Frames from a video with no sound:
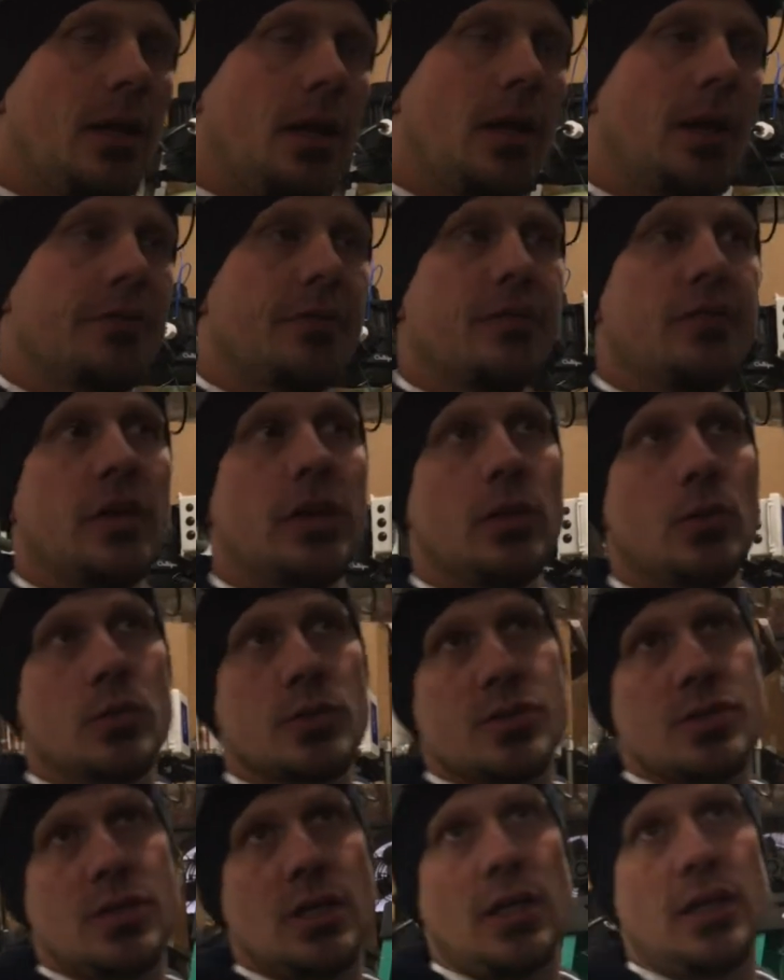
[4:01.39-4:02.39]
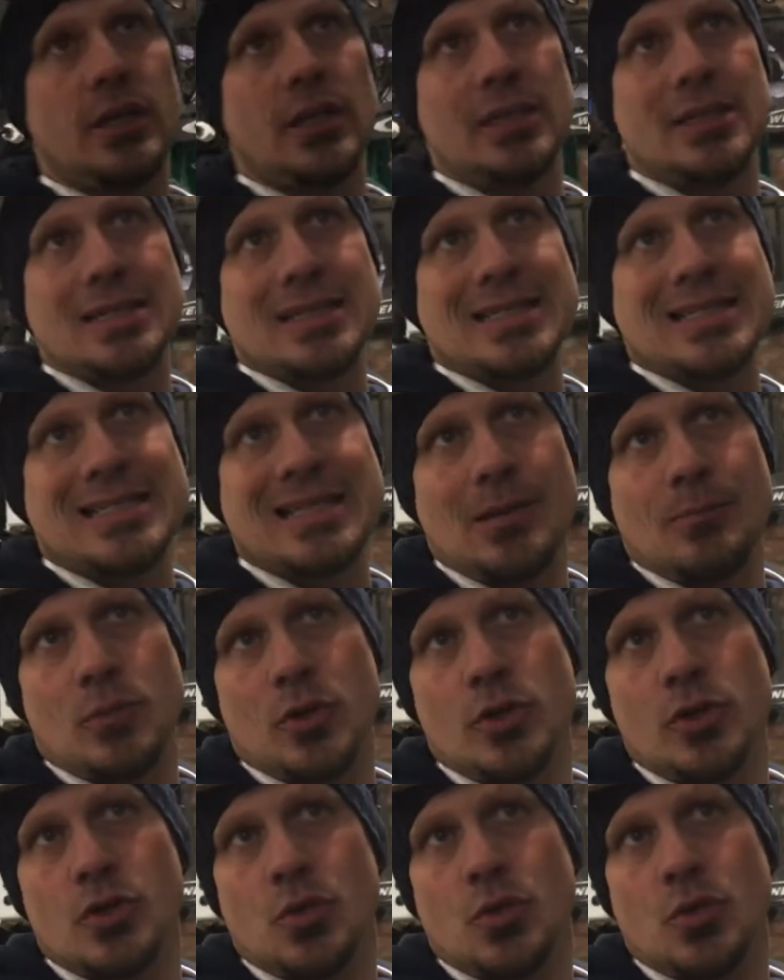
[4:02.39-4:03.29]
Uh, the video was done in December